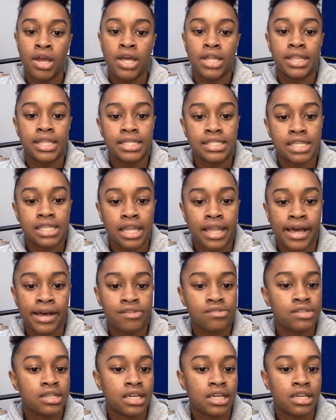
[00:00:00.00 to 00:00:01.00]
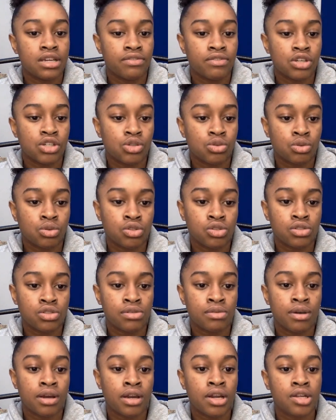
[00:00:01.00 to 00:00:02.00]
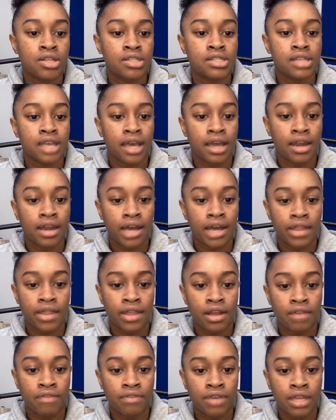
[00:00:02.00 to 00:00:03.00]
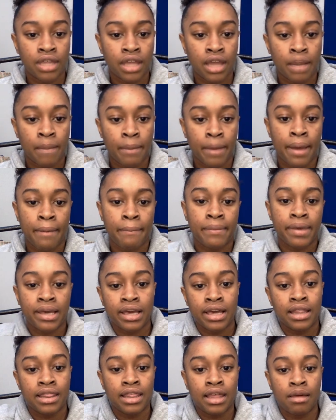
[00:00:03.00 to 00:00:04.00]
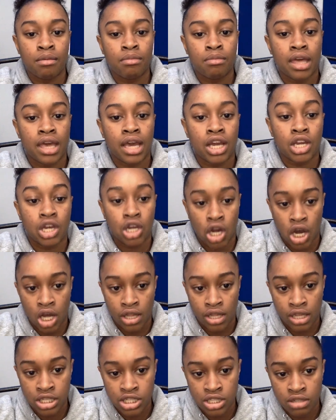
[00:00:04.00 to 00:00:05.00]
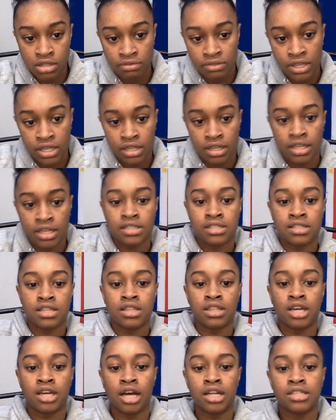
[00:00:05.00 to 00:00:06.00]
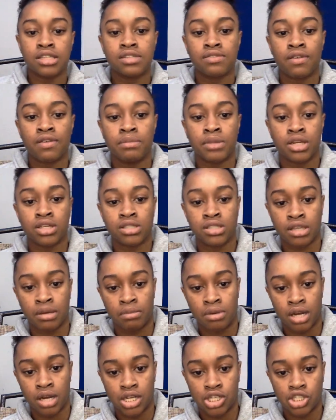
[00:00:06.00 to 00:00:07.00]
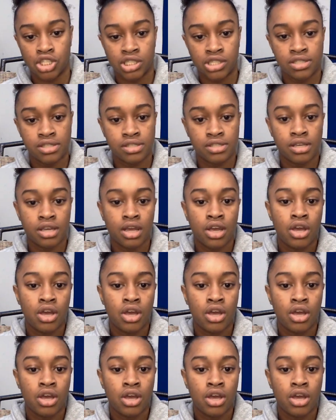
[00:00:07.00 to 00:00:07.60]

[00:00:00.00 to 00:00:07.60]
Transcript: This allows an individual to understand how they are feeling by making them acknowledge the feelings and thoughts from their subconscious,